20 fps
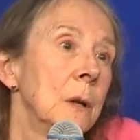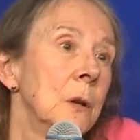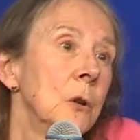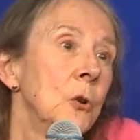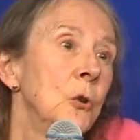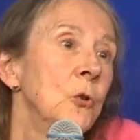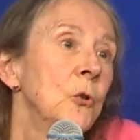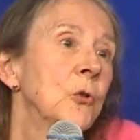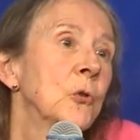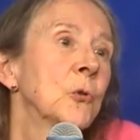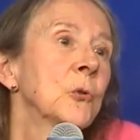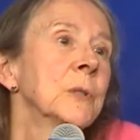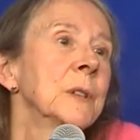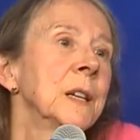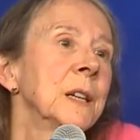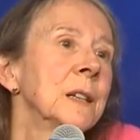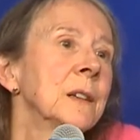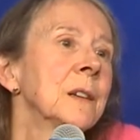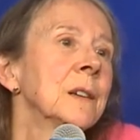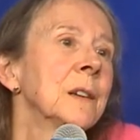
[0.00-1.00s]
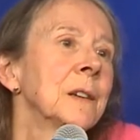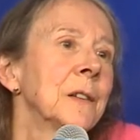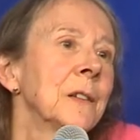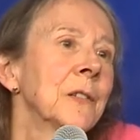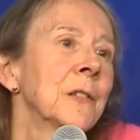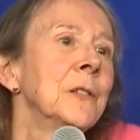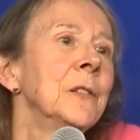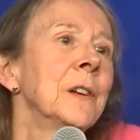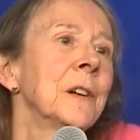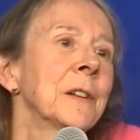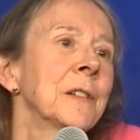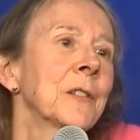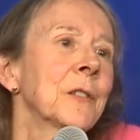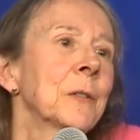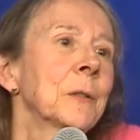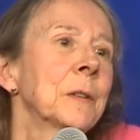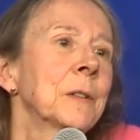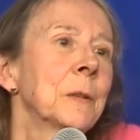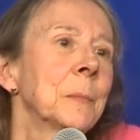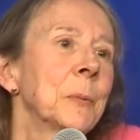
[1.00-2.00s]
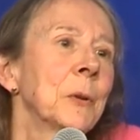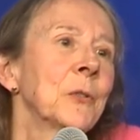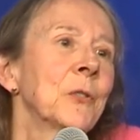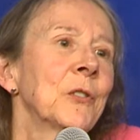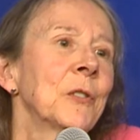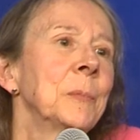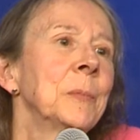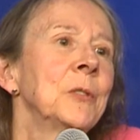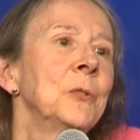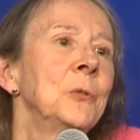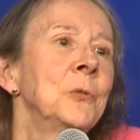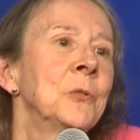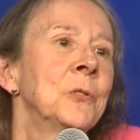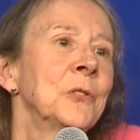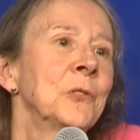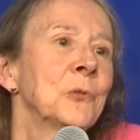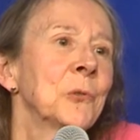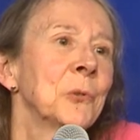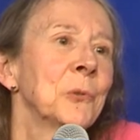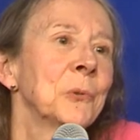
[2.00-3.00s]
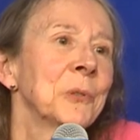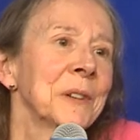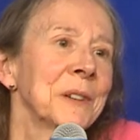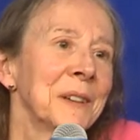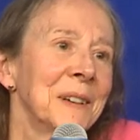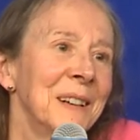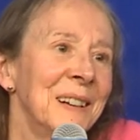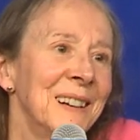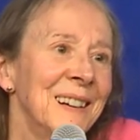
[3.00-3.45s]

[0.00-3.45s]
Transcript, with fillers: who created it is not supposed to be who controlled it.